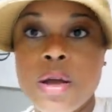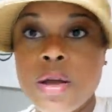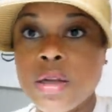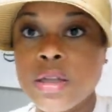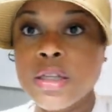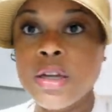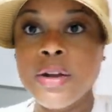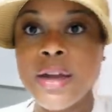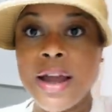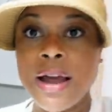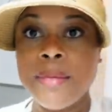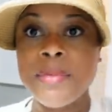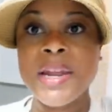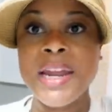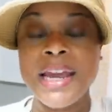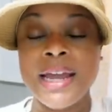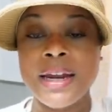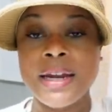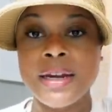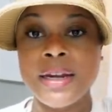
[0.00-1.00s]
so now I'm
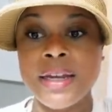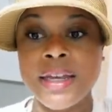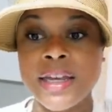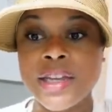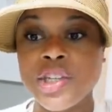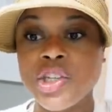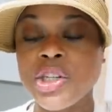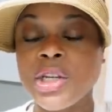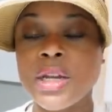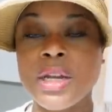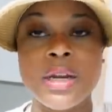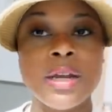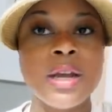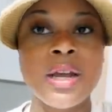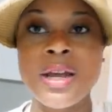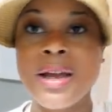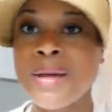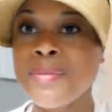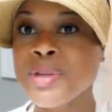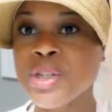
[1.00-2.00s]
gonna head in the kitchen
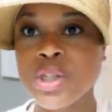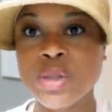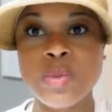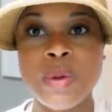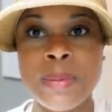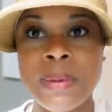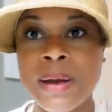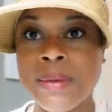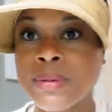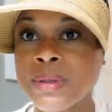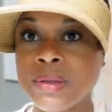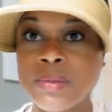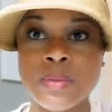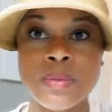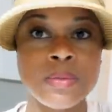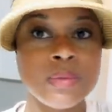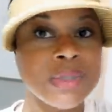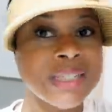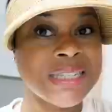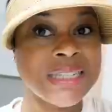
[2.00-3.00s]
I'm gonna just whip up
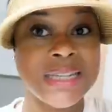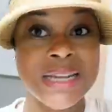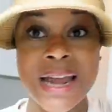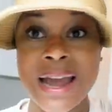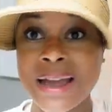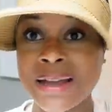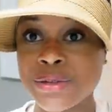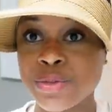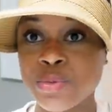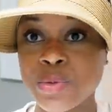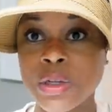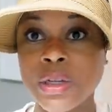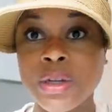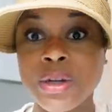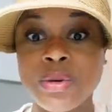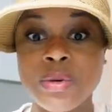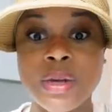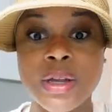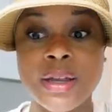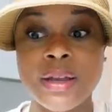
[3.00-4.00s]
some snacks really
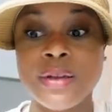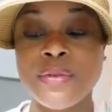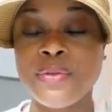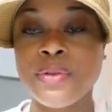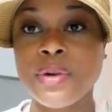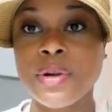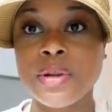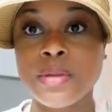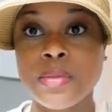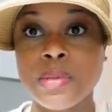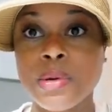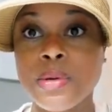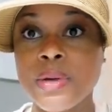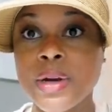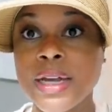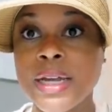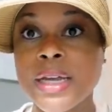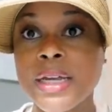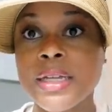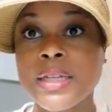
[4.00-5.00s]
quick for the
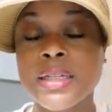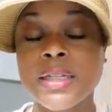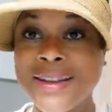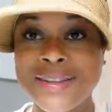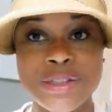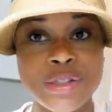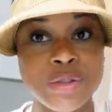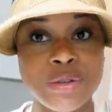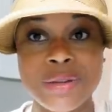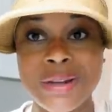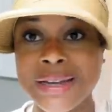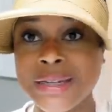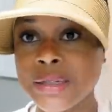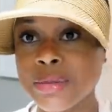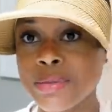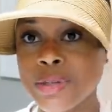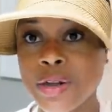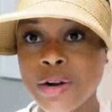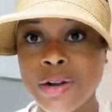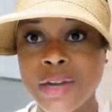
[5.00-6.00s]
boys I just do like
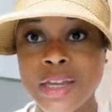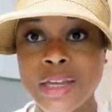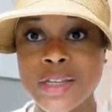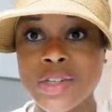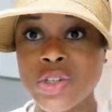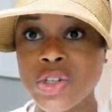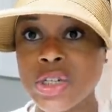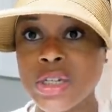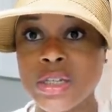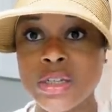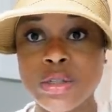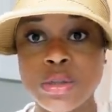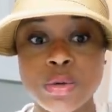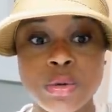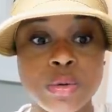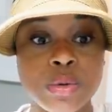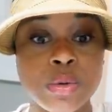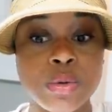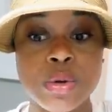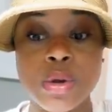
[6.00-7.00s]
some turkey and cheese
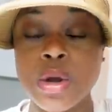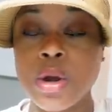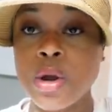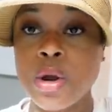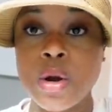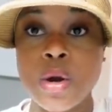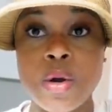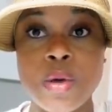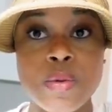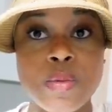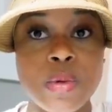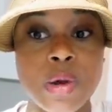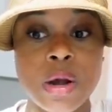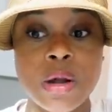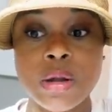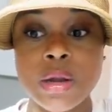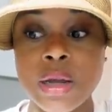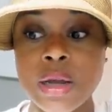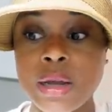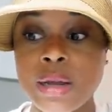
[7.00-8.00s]
little
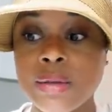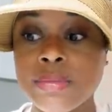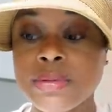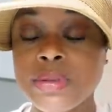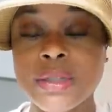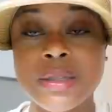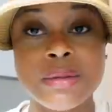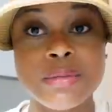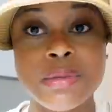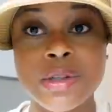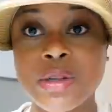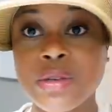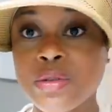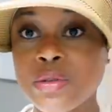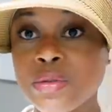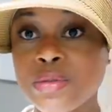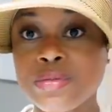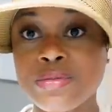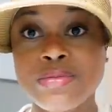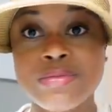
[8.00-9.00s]
roll-ups some
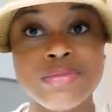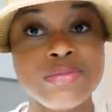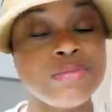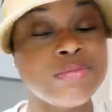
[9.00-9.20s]
little